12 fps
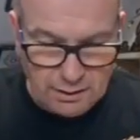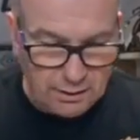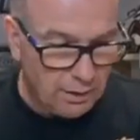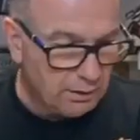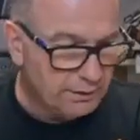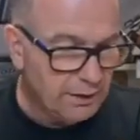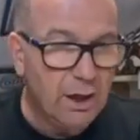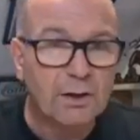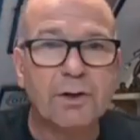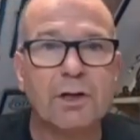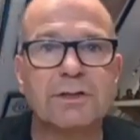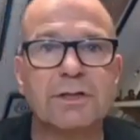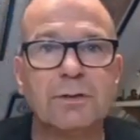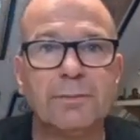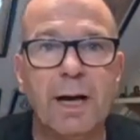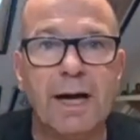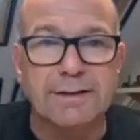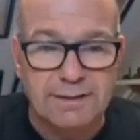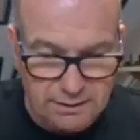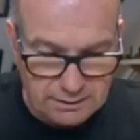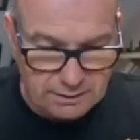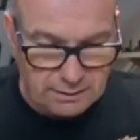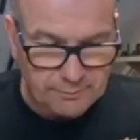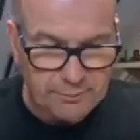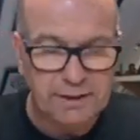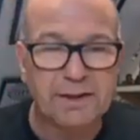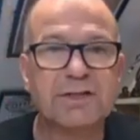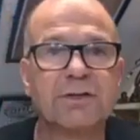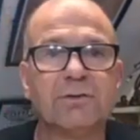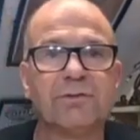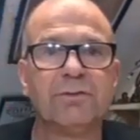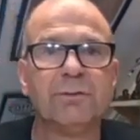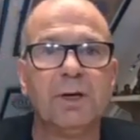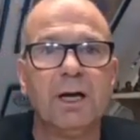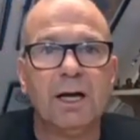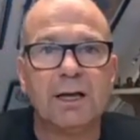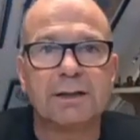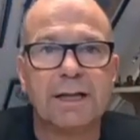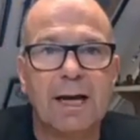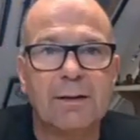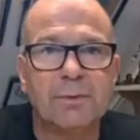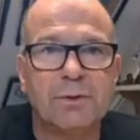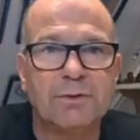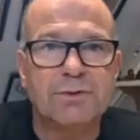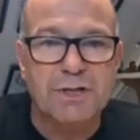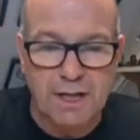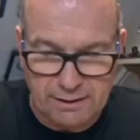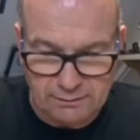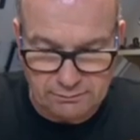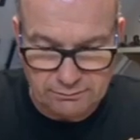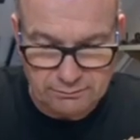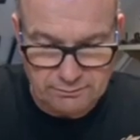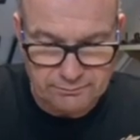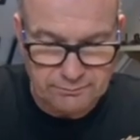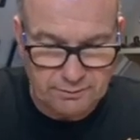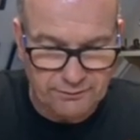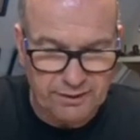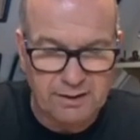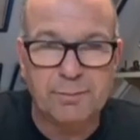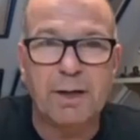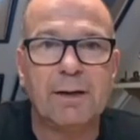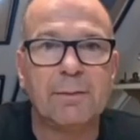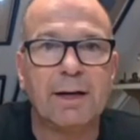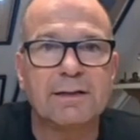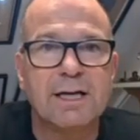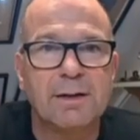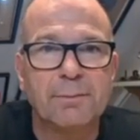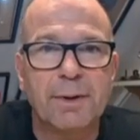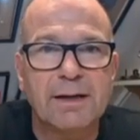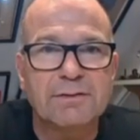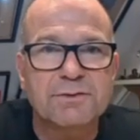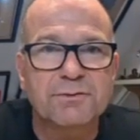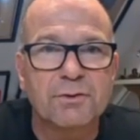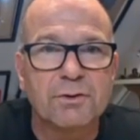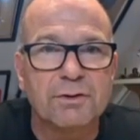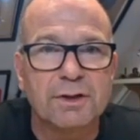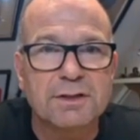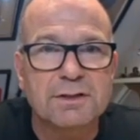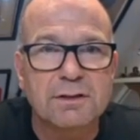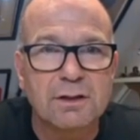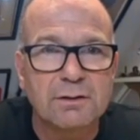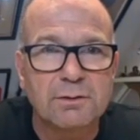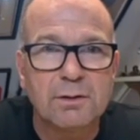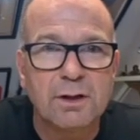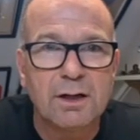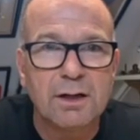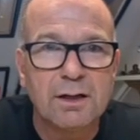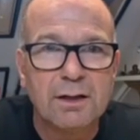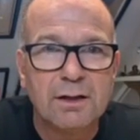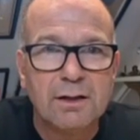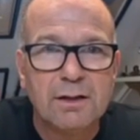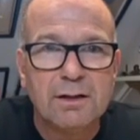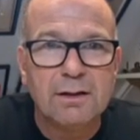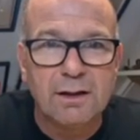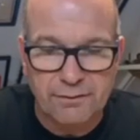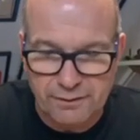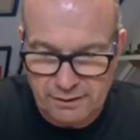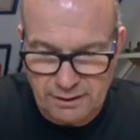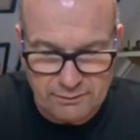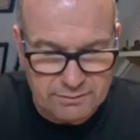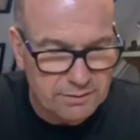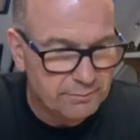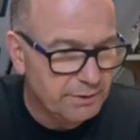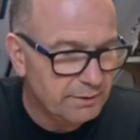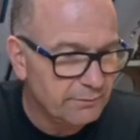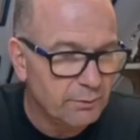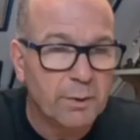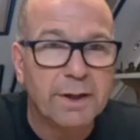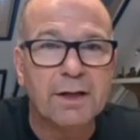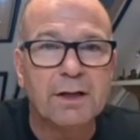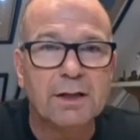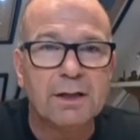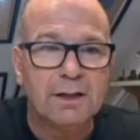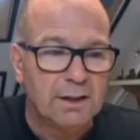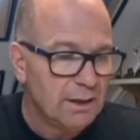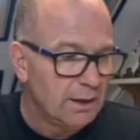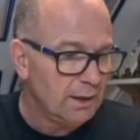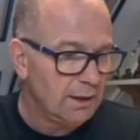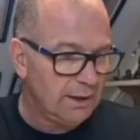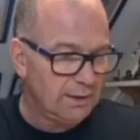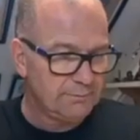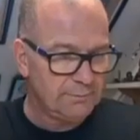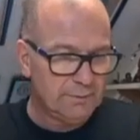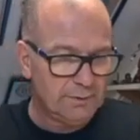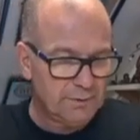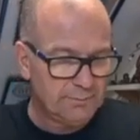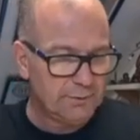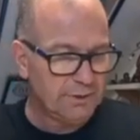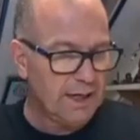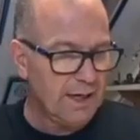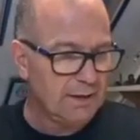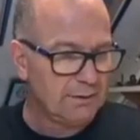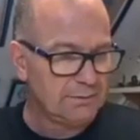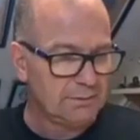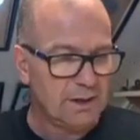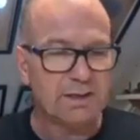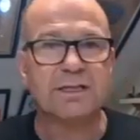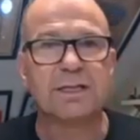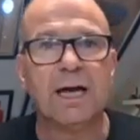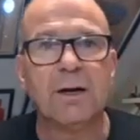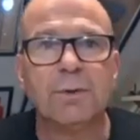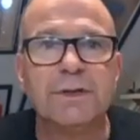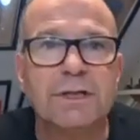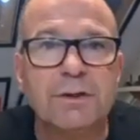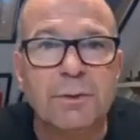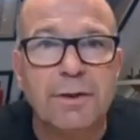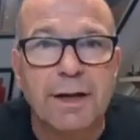All in all, not too bad. I picked this up from a car boot sale. I think I paid about £10 for it, so I think that was a bit of a winner. But yeah, let's see how we do with